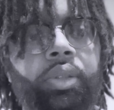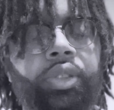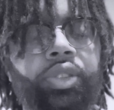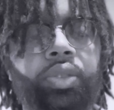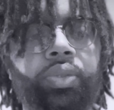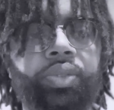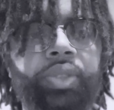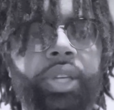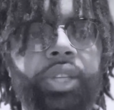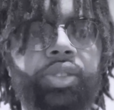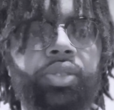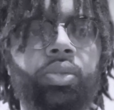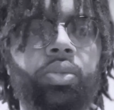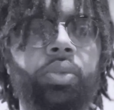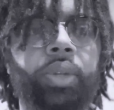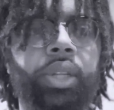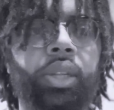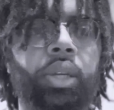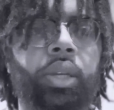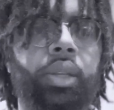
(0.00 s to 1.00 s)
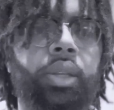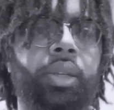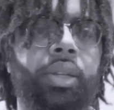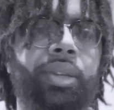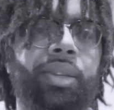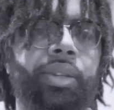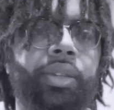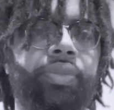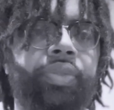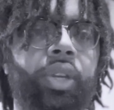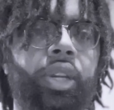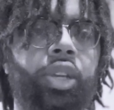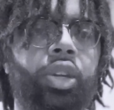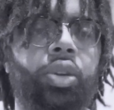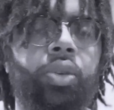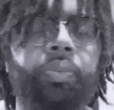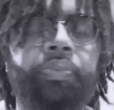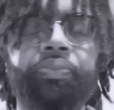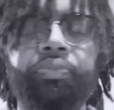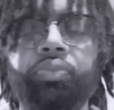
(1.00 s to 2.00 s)
So stay tuned at the other end of this
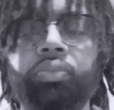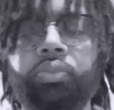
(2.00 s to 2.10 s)
video